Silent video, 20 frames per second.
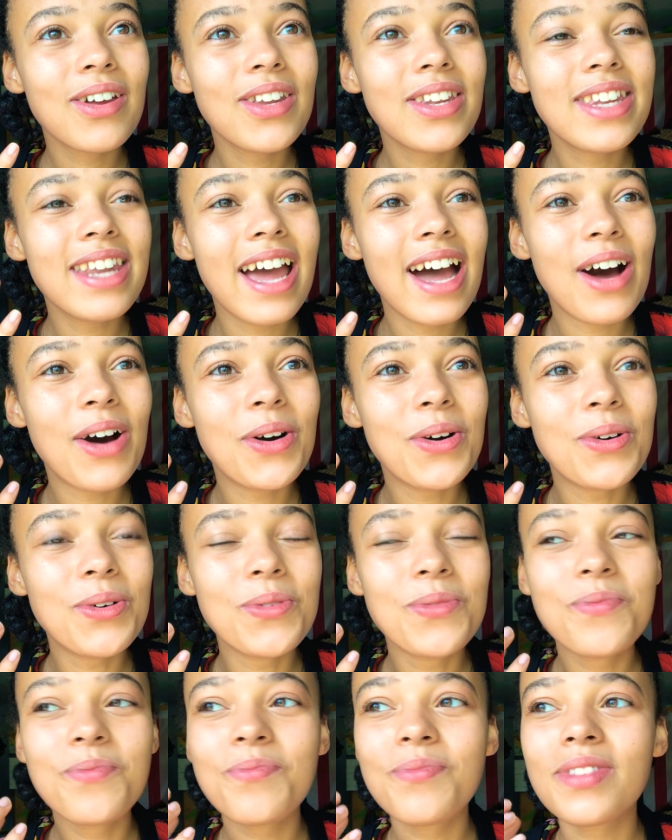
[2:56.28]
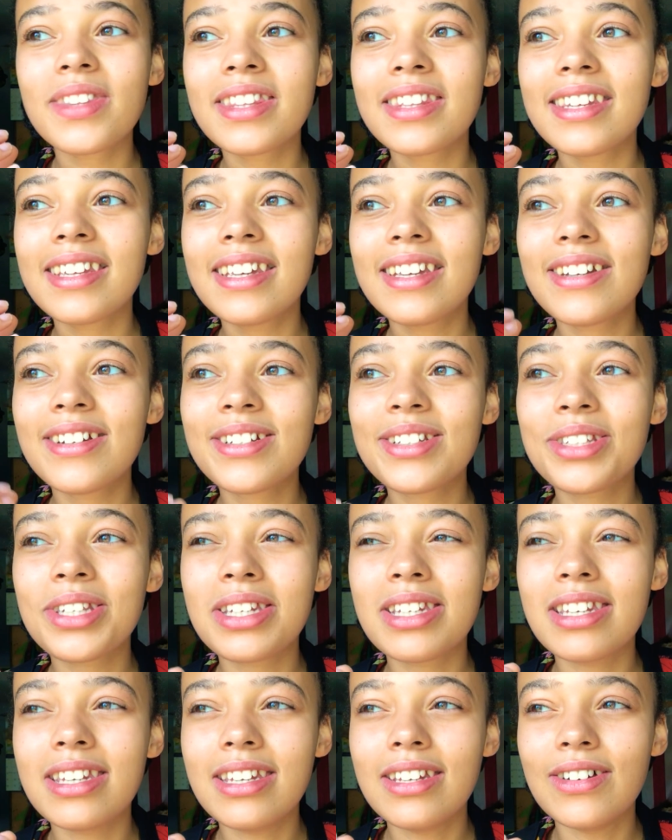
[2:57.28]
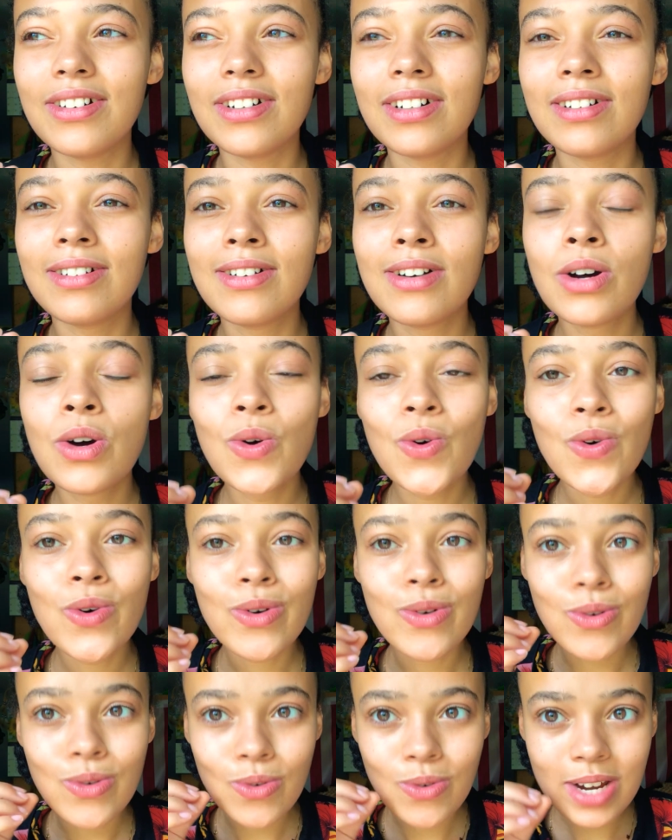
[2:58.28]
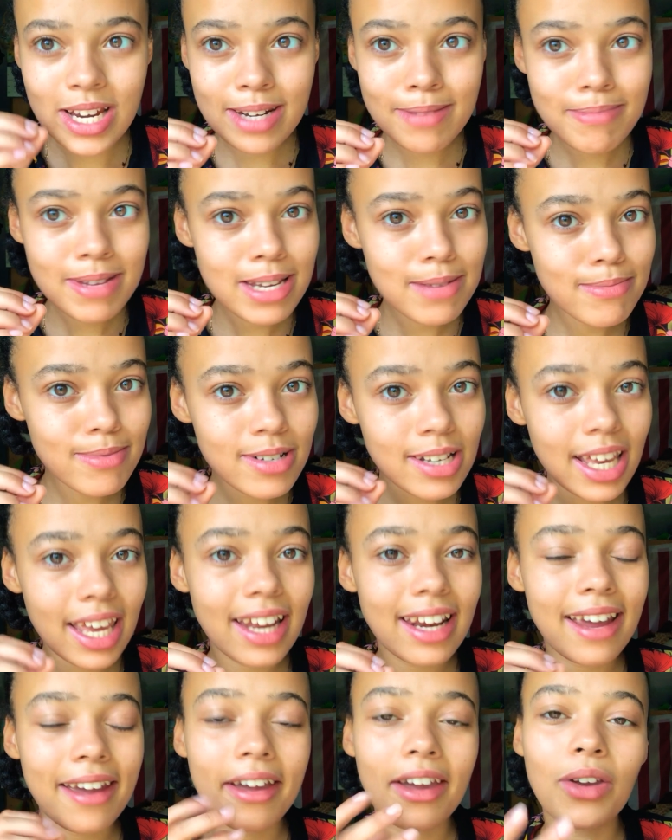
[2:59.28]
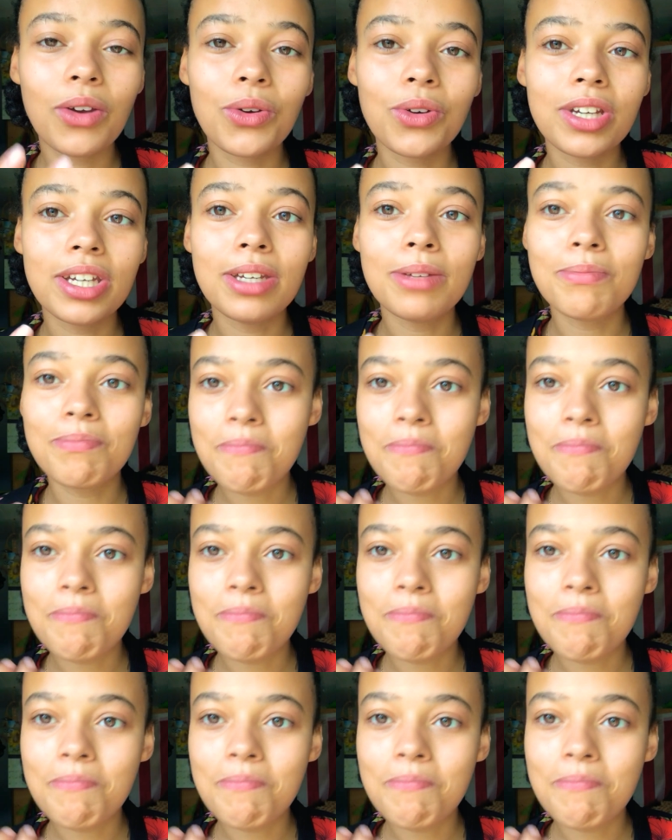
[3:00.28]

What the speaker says: Now, here's the deal. When people get angry,